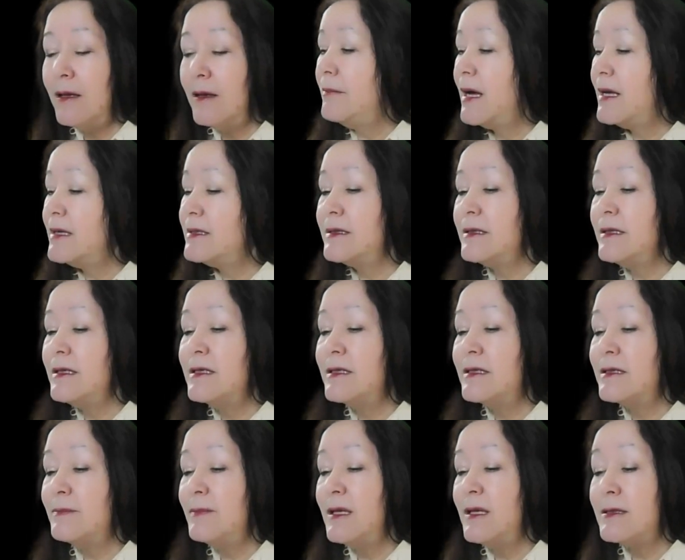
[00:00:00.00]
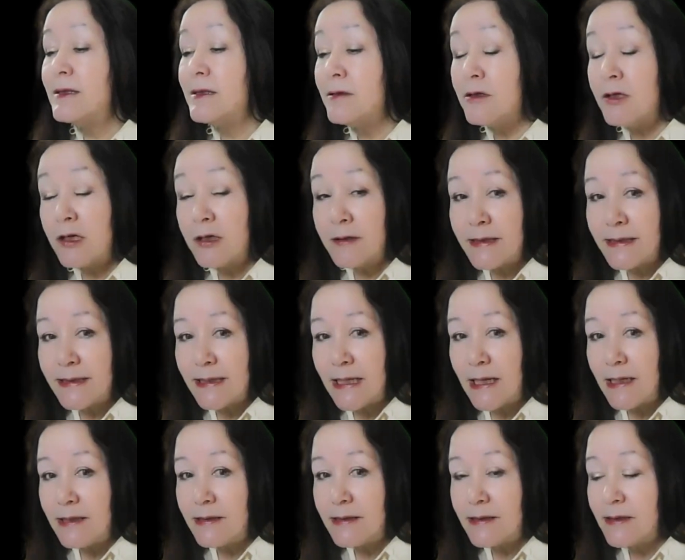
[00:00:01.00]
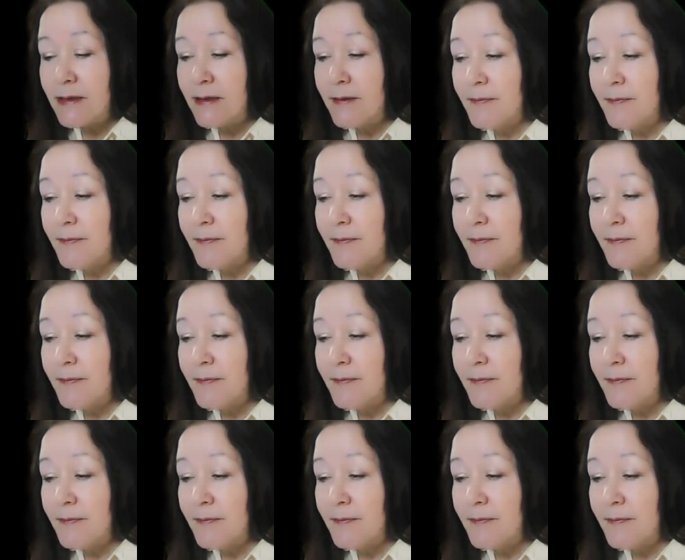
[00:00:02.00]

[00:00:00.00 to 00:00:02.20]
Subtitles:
must needs be circumcised,